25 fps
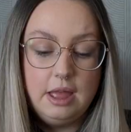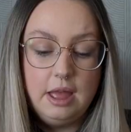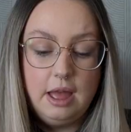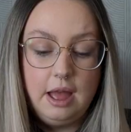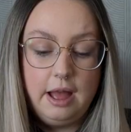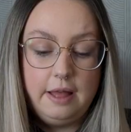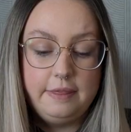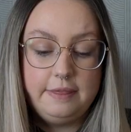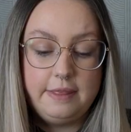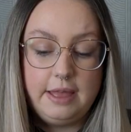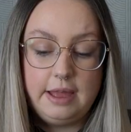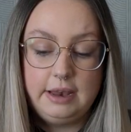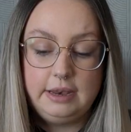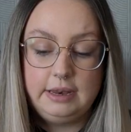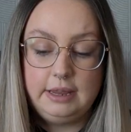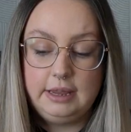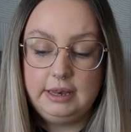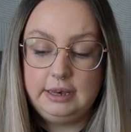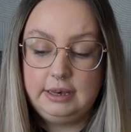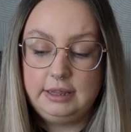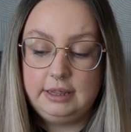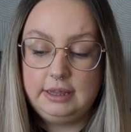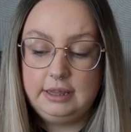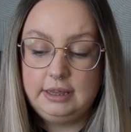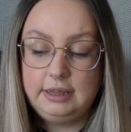And then in
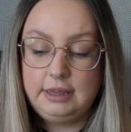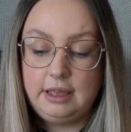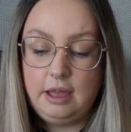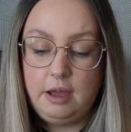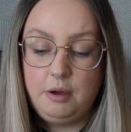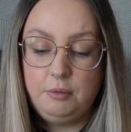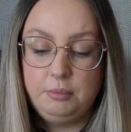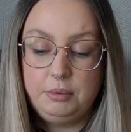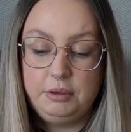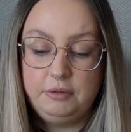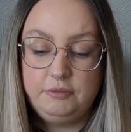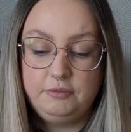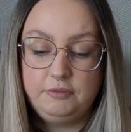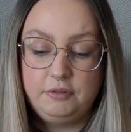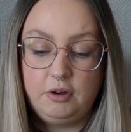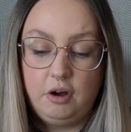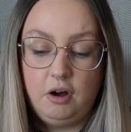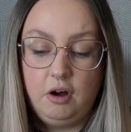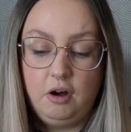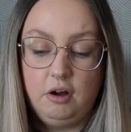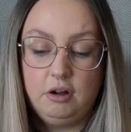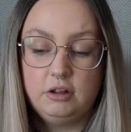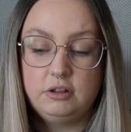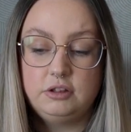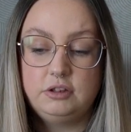here we've
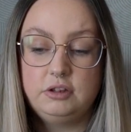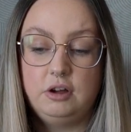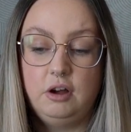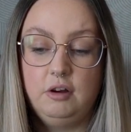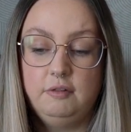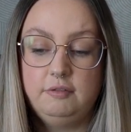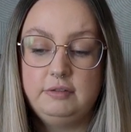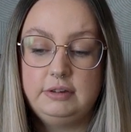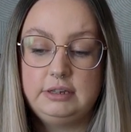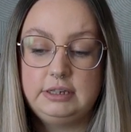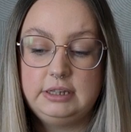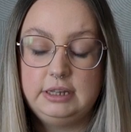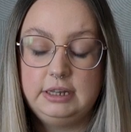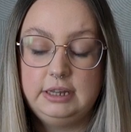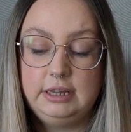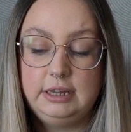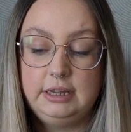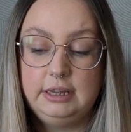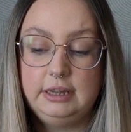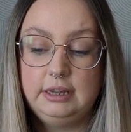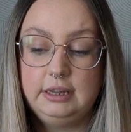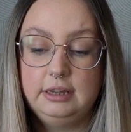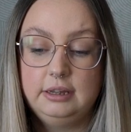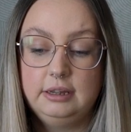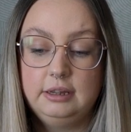got
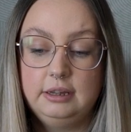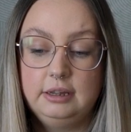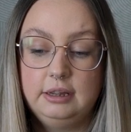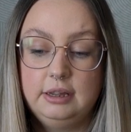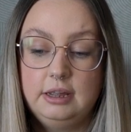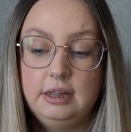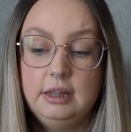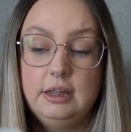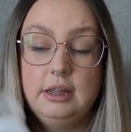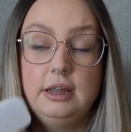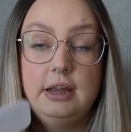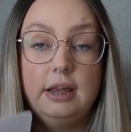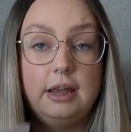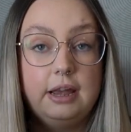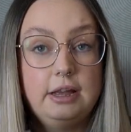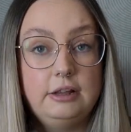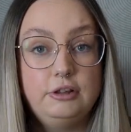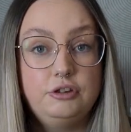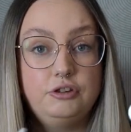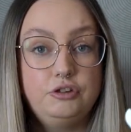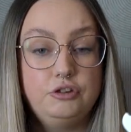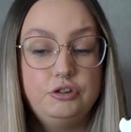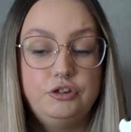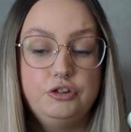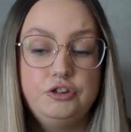obviously
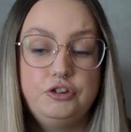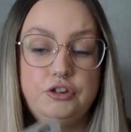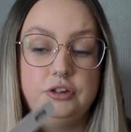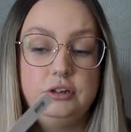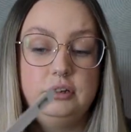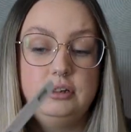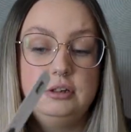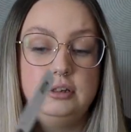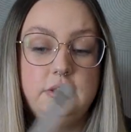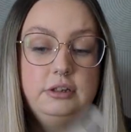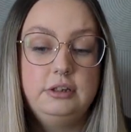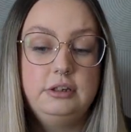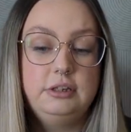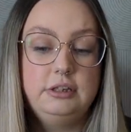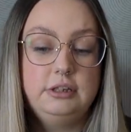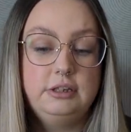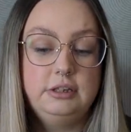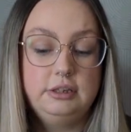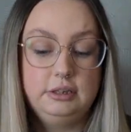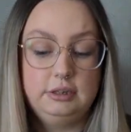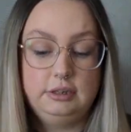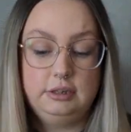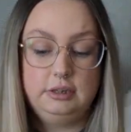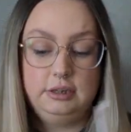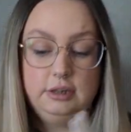instructions,
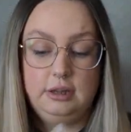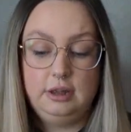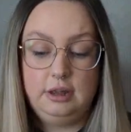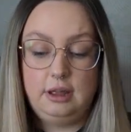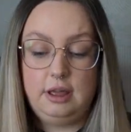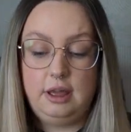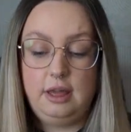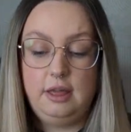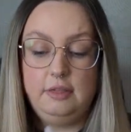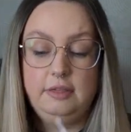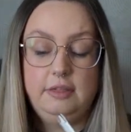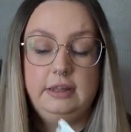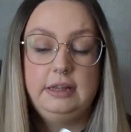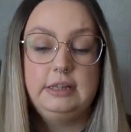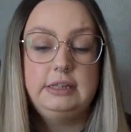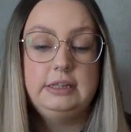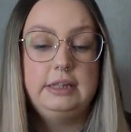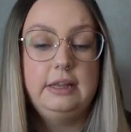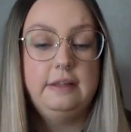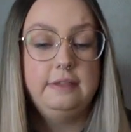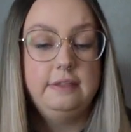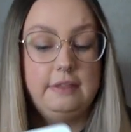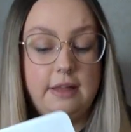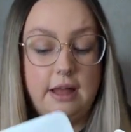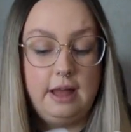things
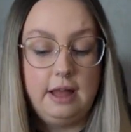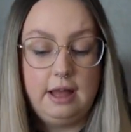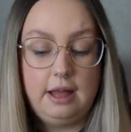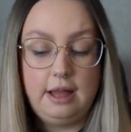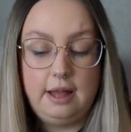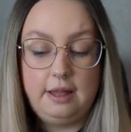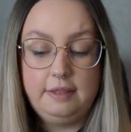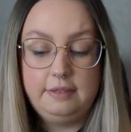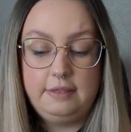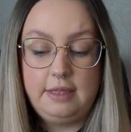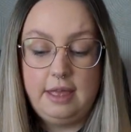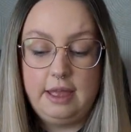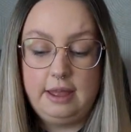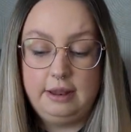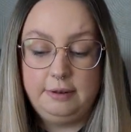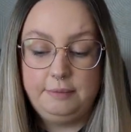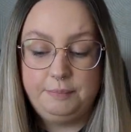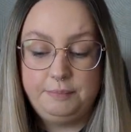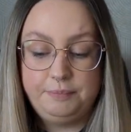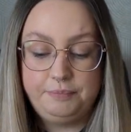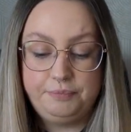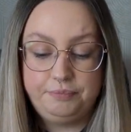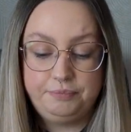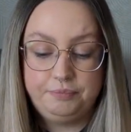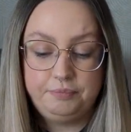like that. And then,
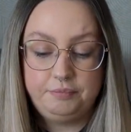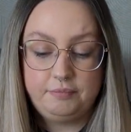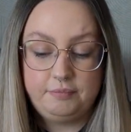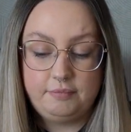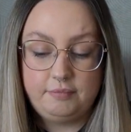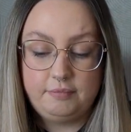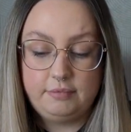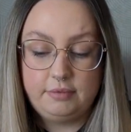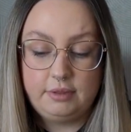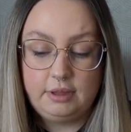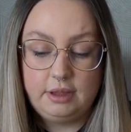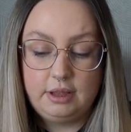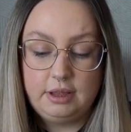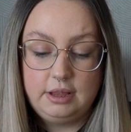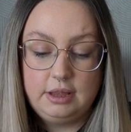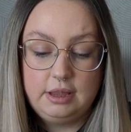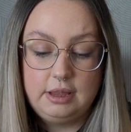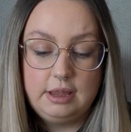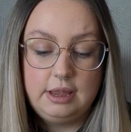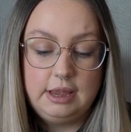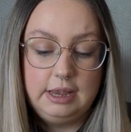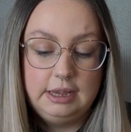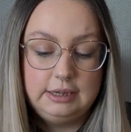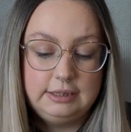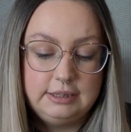
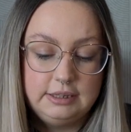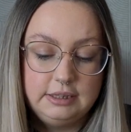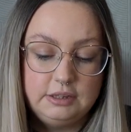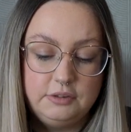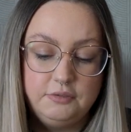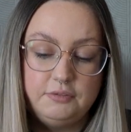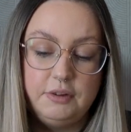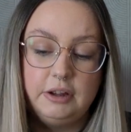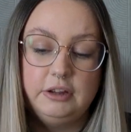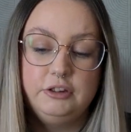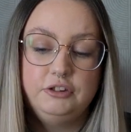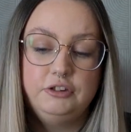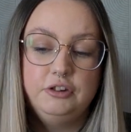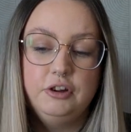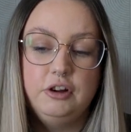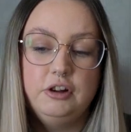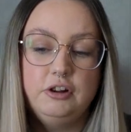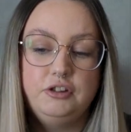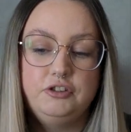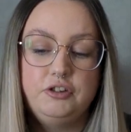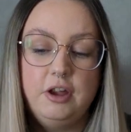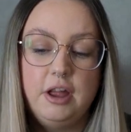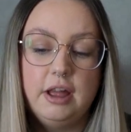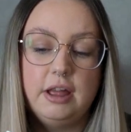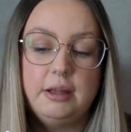is this a fast
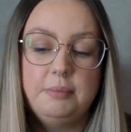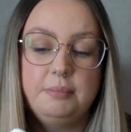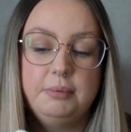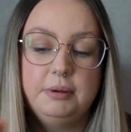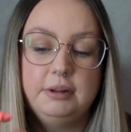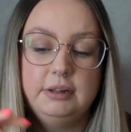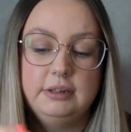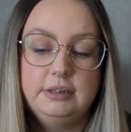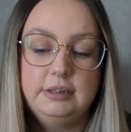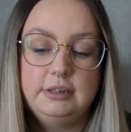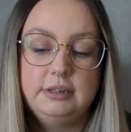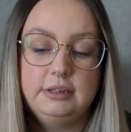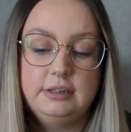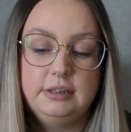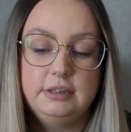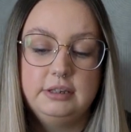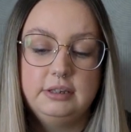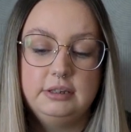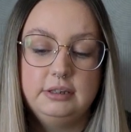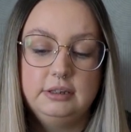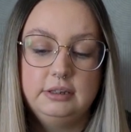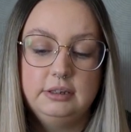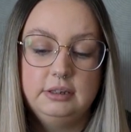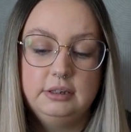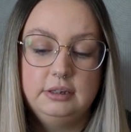charger? Because
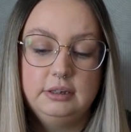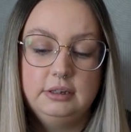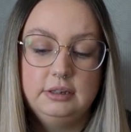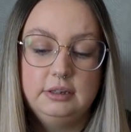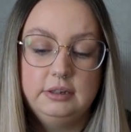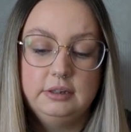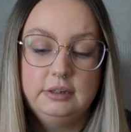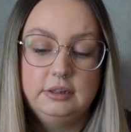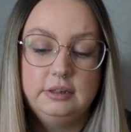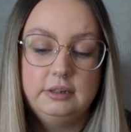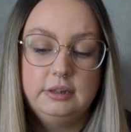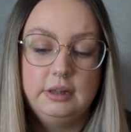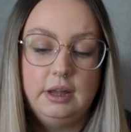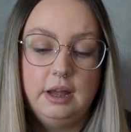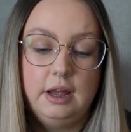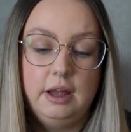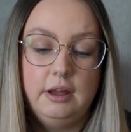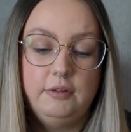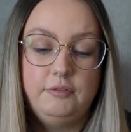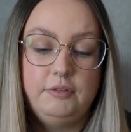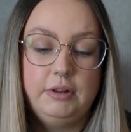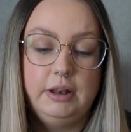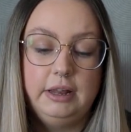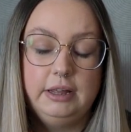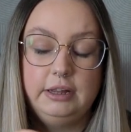I
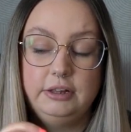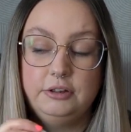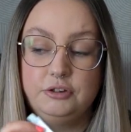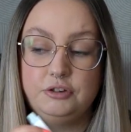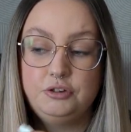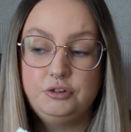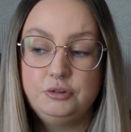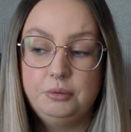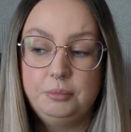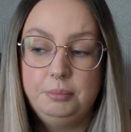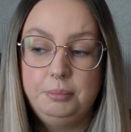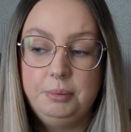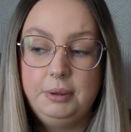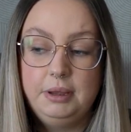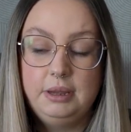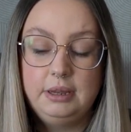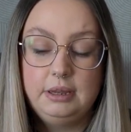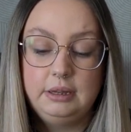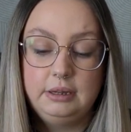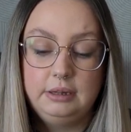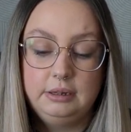feel like it should be.